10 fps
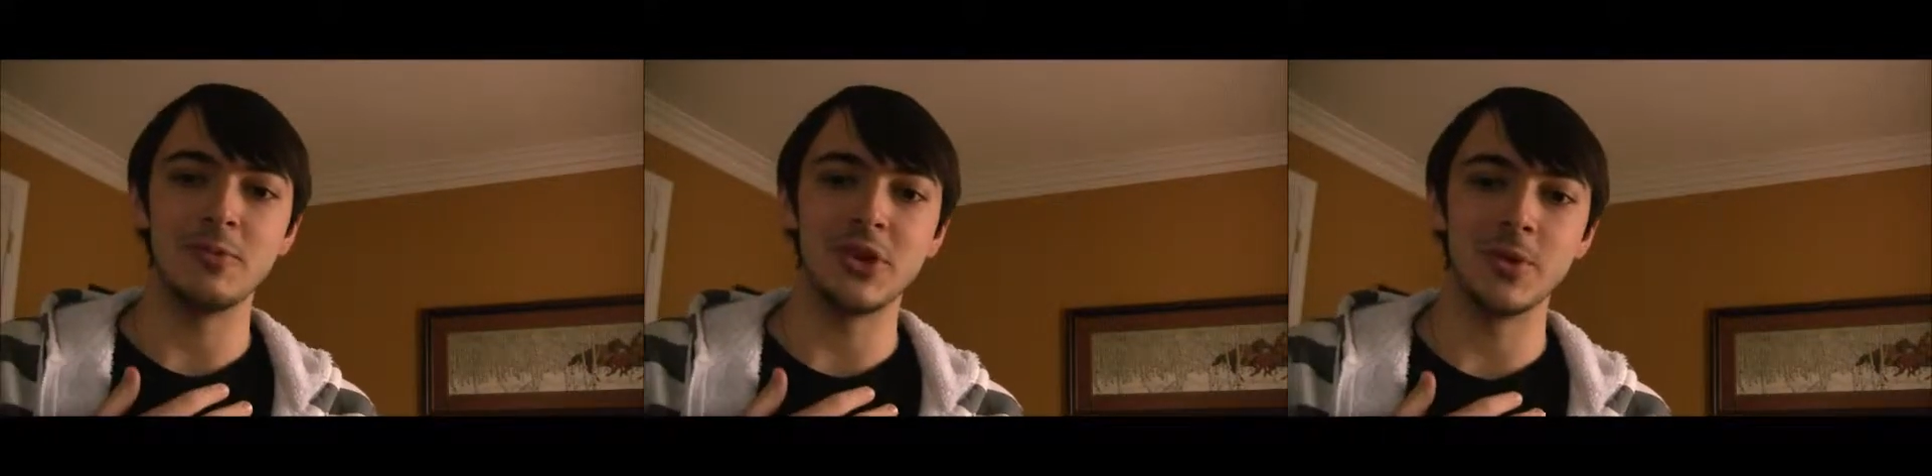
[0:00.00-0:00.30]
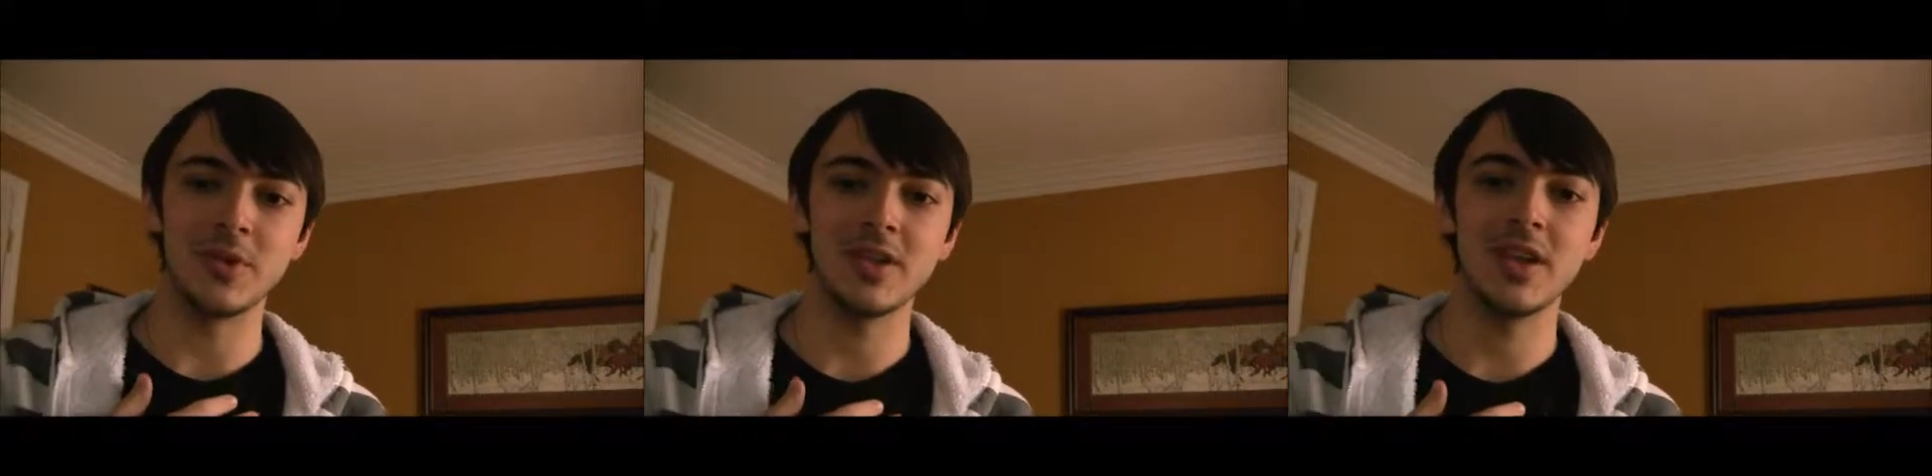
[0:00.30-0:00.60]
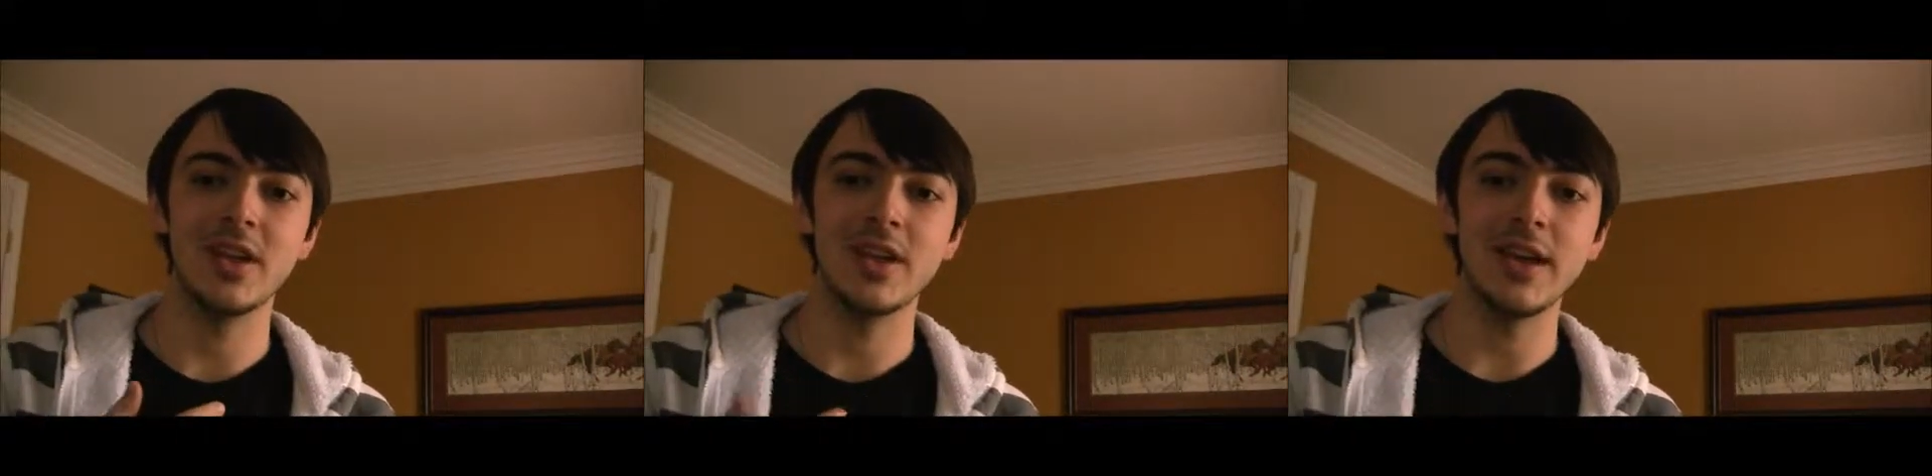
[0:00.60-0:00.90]
Jones,
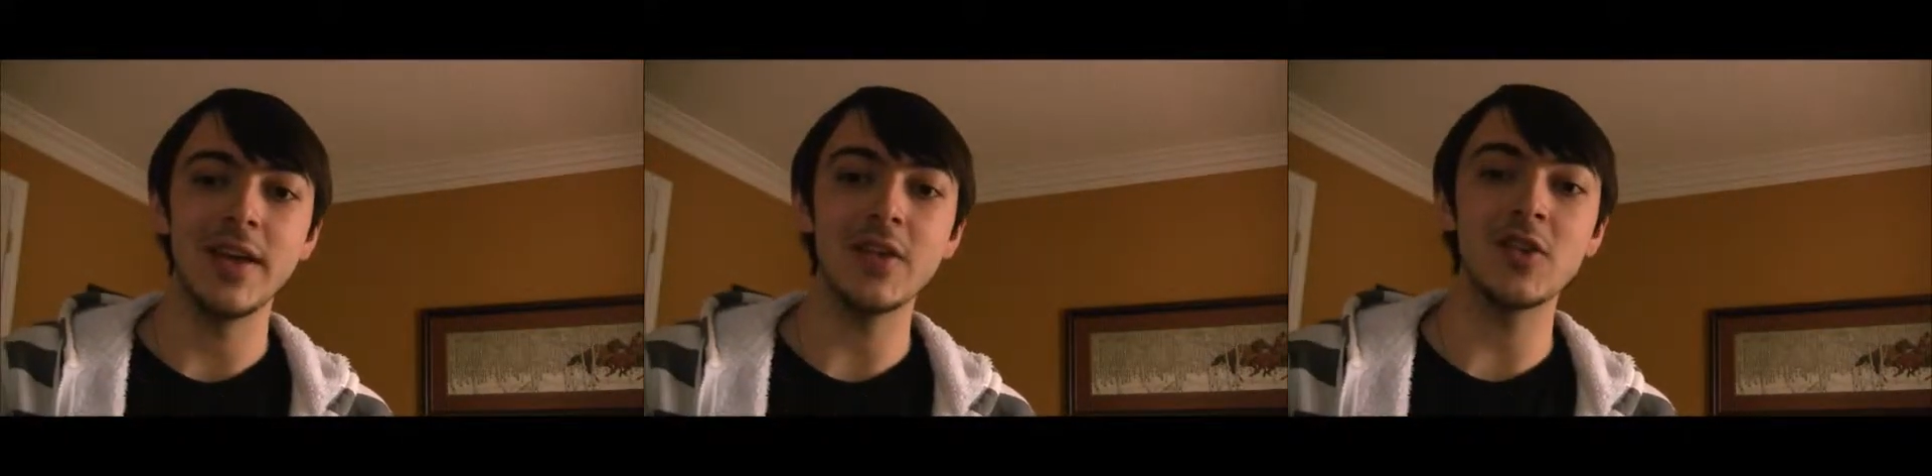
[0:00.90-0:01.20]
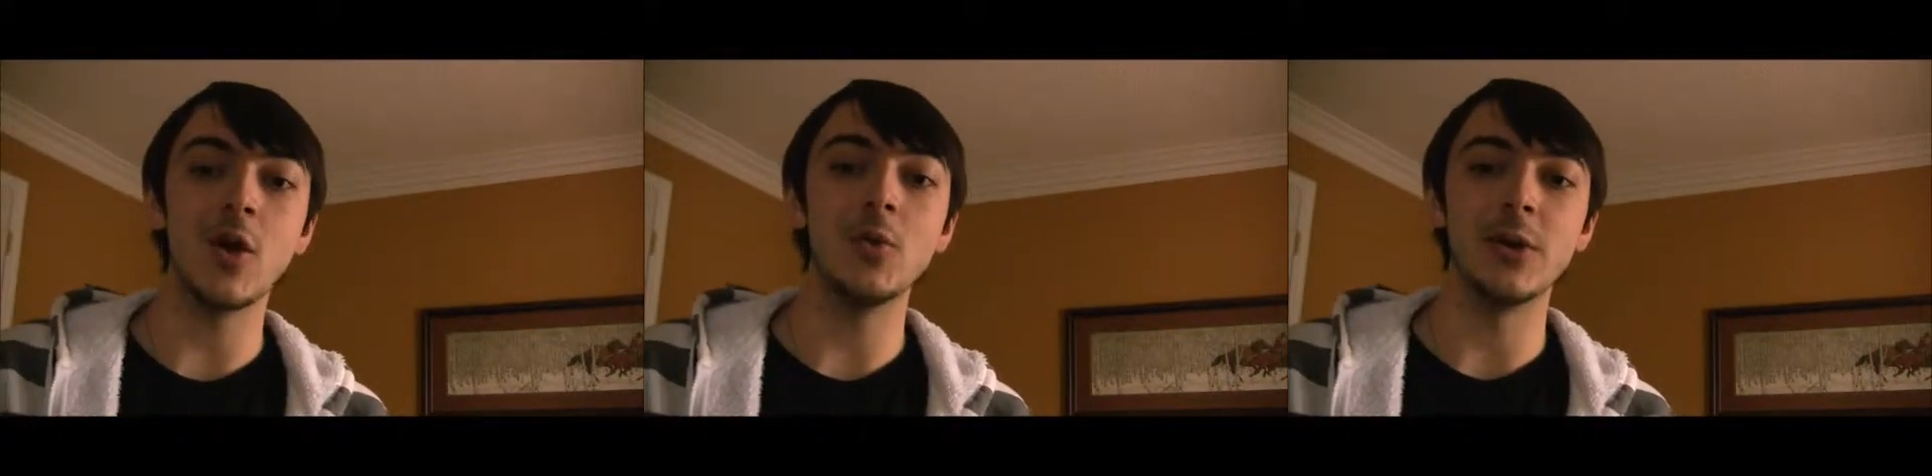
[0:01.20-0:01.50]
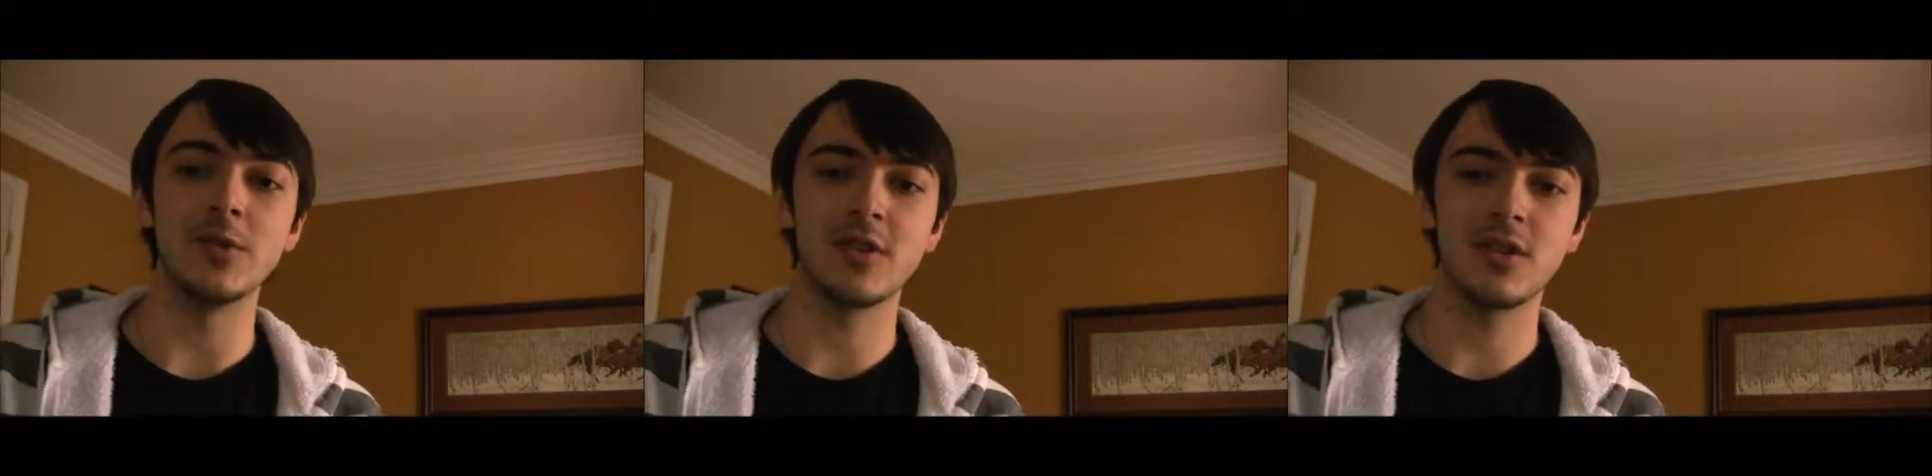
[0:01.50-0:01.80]
and this is Whole
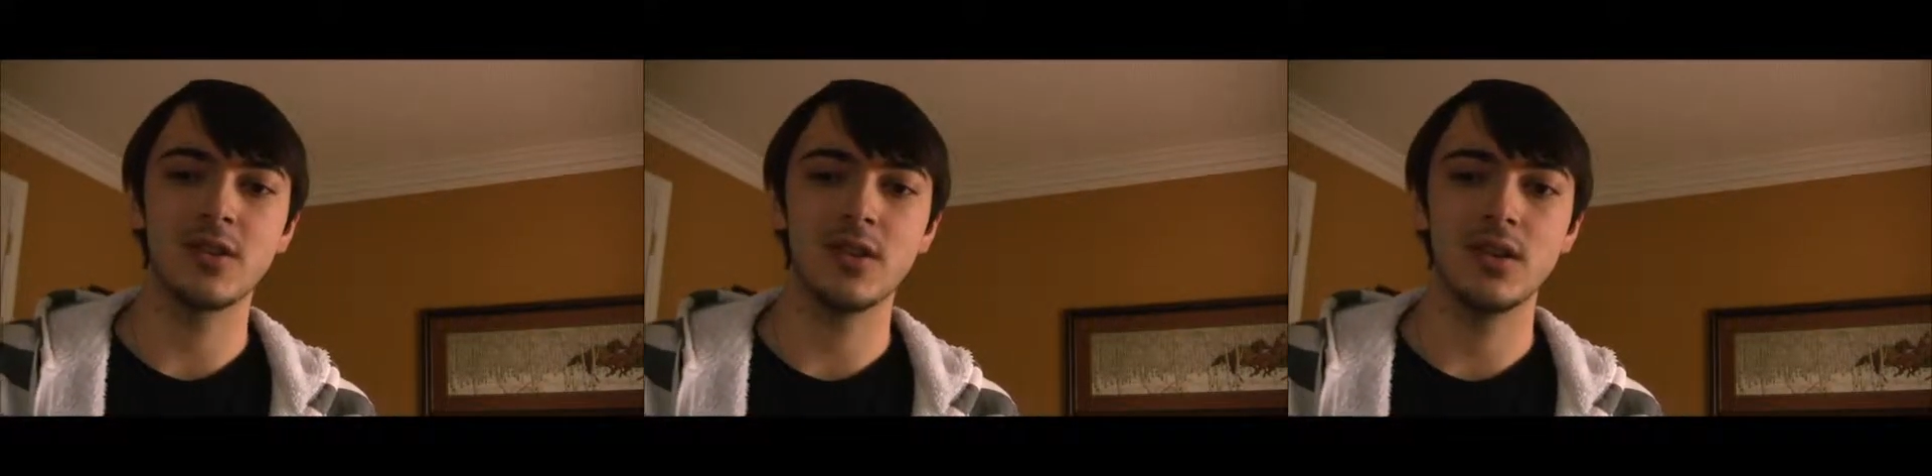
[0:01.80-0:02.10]
Notes.